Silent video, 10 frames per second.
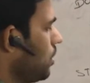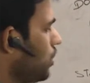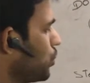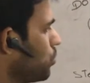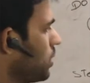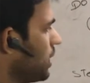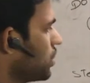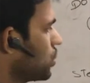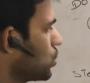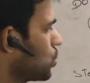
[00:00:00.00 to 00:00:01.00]
into
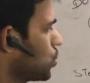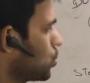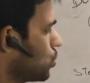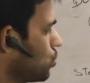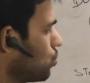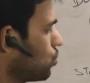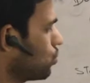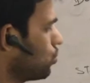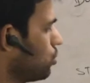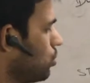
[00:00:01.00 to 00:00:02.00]
minus root
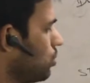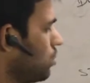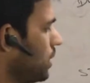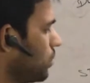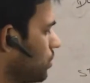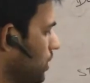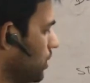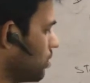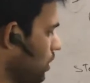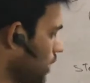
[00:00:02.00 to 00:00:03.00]
2 by root 3
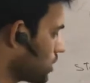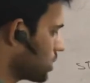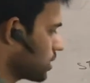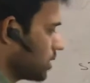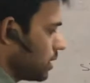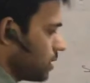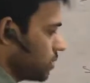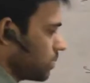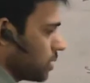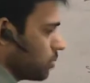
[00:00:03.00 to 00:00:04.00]
into x, that is
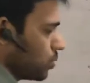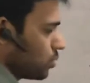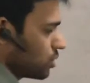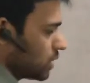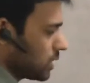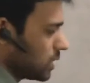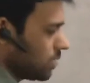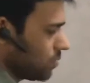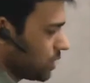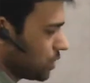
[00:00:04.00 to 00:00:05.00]
become root
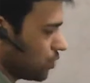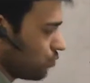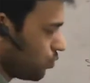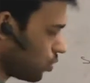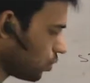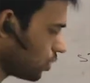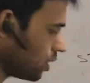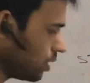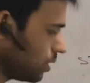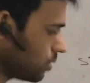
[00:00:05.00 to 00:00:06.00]
16, which is 4.
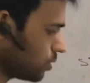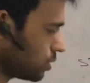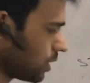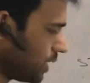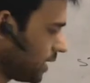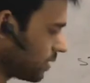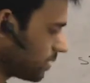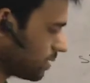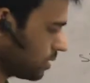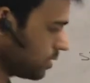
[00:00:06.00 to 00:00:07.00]
So 7x.